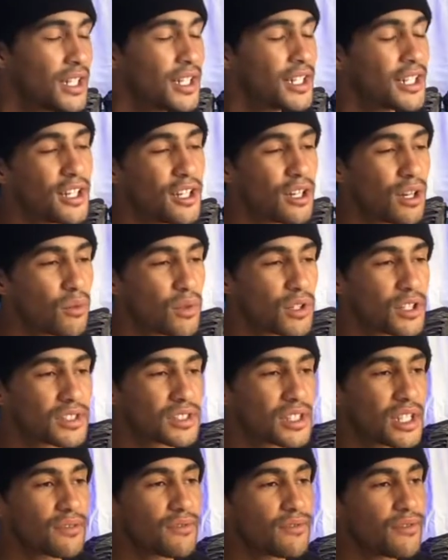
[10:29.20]
I want to
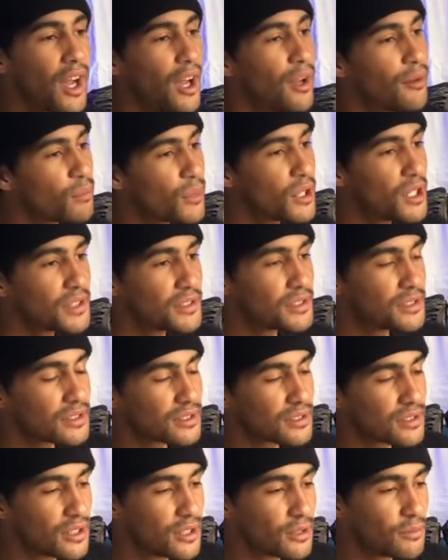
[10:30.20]
say 5 months
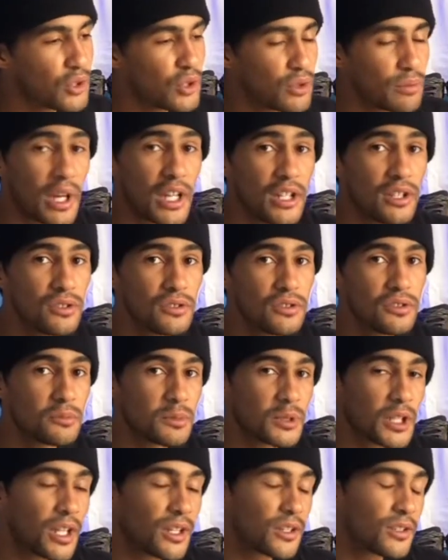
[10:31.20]
doing my YouTube
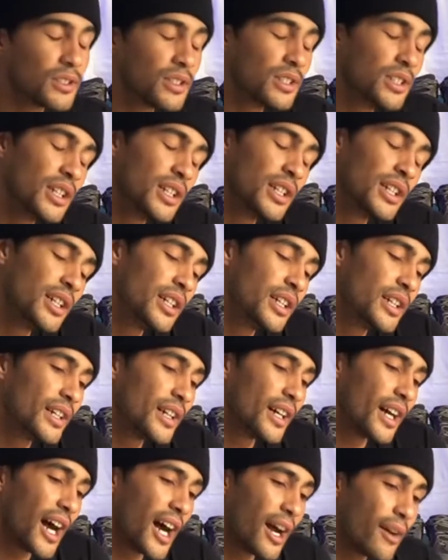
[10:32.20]
channel,
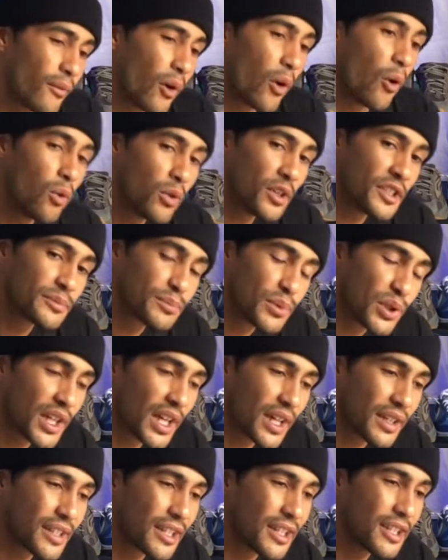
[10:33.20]
I've always put
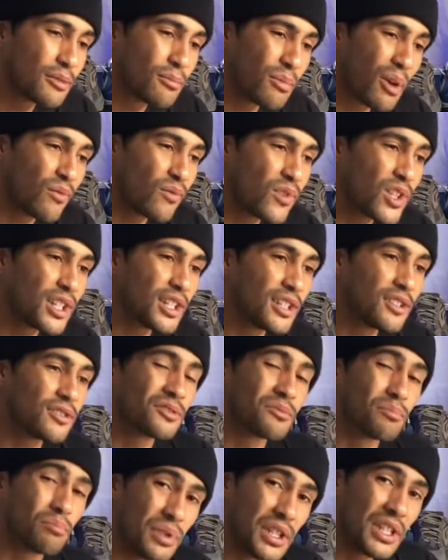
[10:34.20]
at the end of my
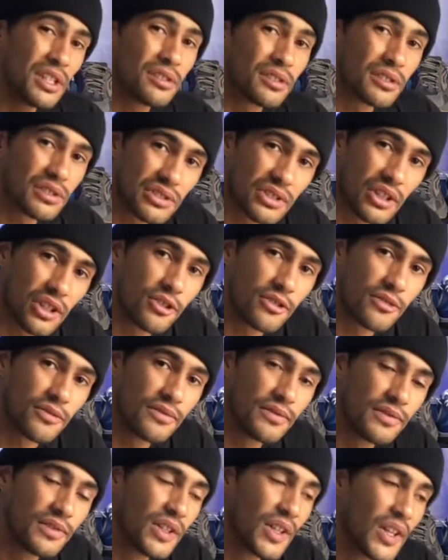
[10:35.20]
videos, be
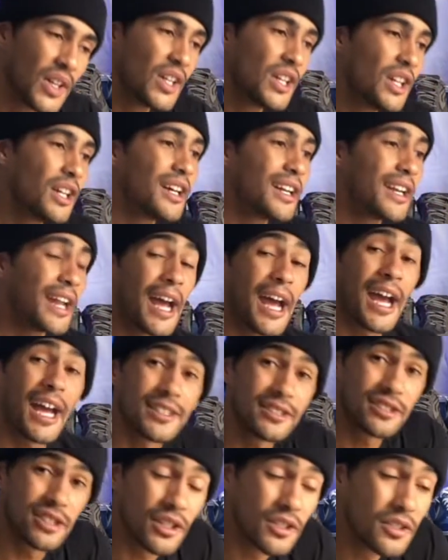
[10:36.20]
yourself. And I
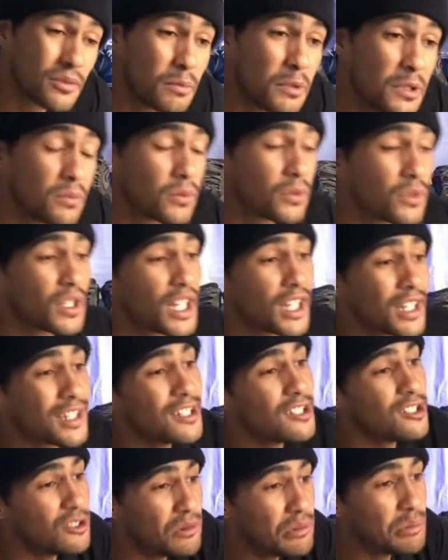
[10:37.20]
ask other people, like,
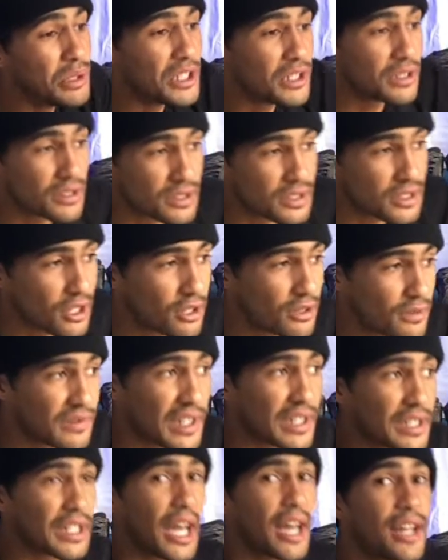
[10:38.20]
can you be yourself?
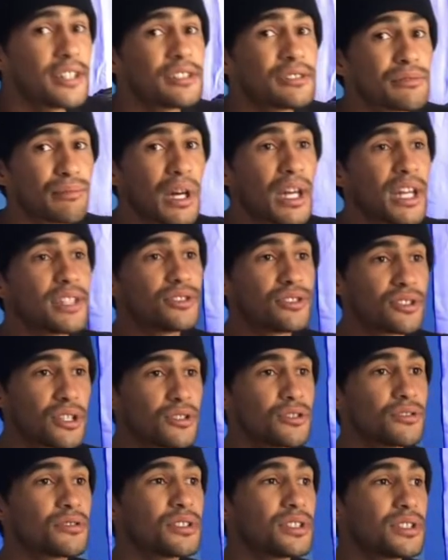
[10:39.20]
Like, that is my
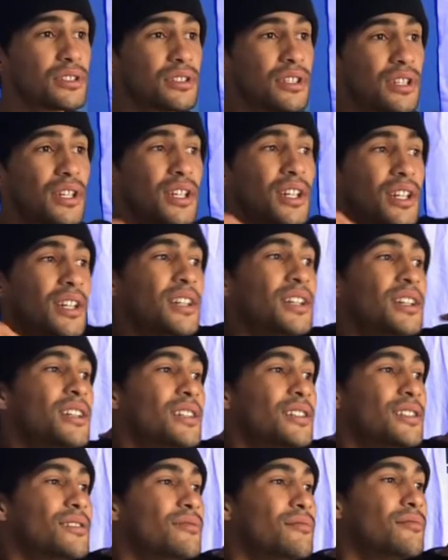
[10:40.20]
genuine
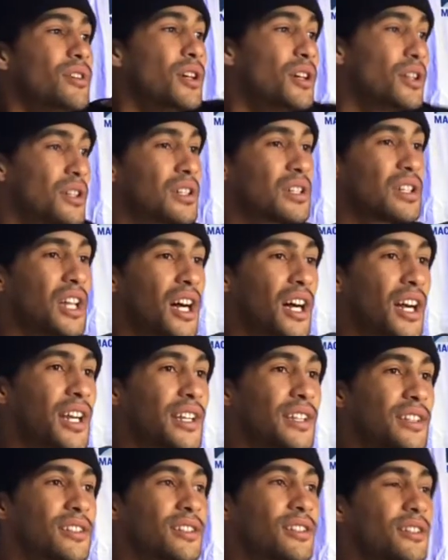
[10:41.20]
hook
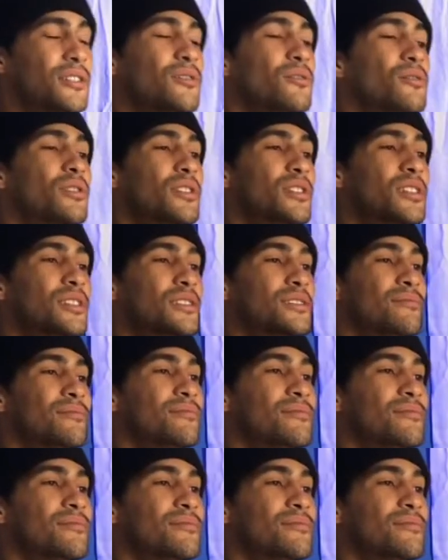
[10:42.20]
line or